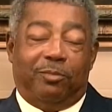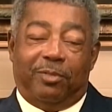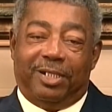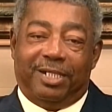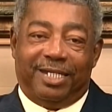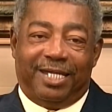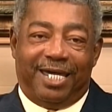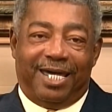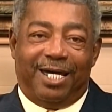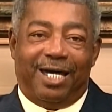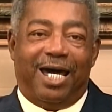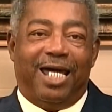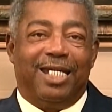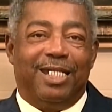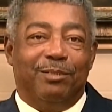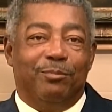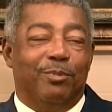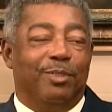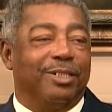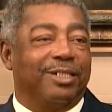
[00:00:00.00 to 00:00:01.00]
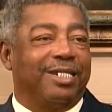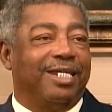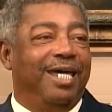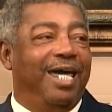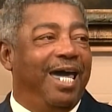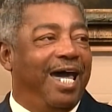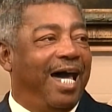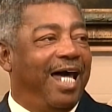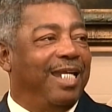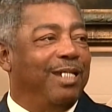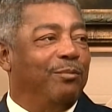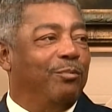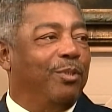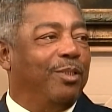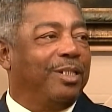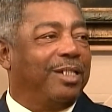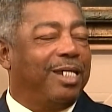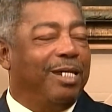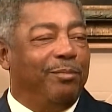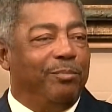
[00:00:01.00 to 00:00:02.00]
Yeah, I didn't
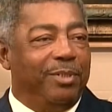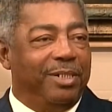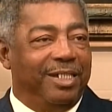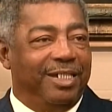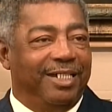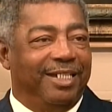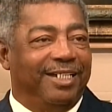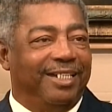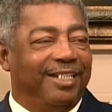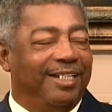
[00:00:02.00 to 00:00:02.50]
want to come here.